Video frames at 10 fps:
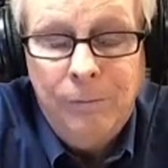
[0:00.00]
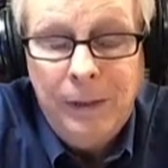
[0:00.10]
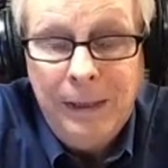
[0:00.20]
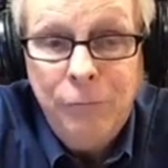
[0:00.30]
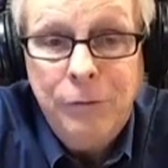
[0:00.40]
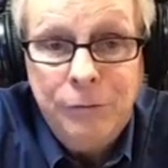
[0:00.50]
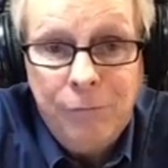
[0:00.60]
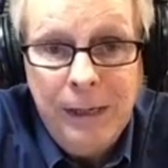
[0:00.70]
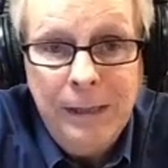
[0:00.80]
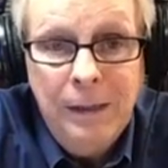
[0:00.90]
interest
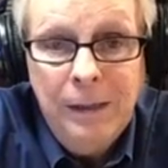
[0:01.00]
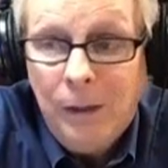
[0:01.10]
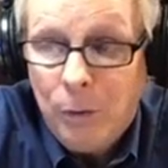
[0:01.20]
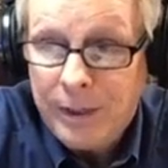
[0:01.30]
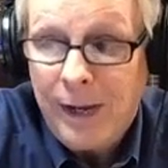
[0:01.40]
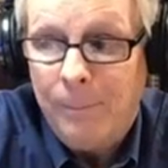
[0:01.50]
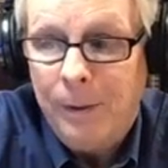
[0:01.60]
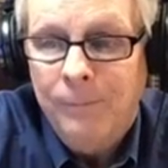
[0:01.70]
rate goes up.